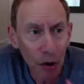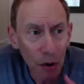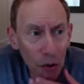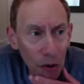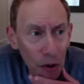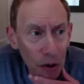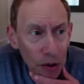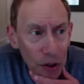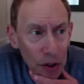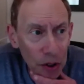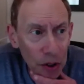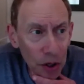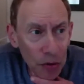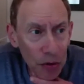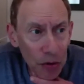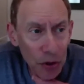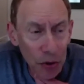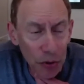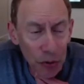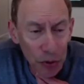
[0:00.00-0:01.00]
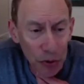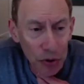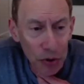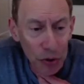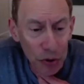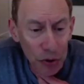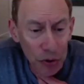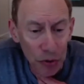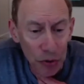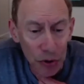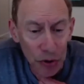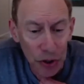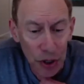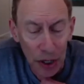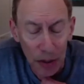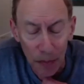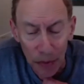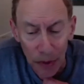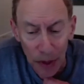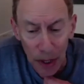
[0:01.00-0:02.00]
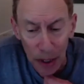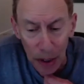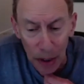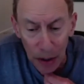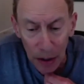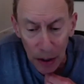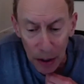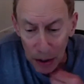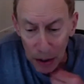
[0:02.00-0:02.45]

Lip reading: all these other schools to do the same thing.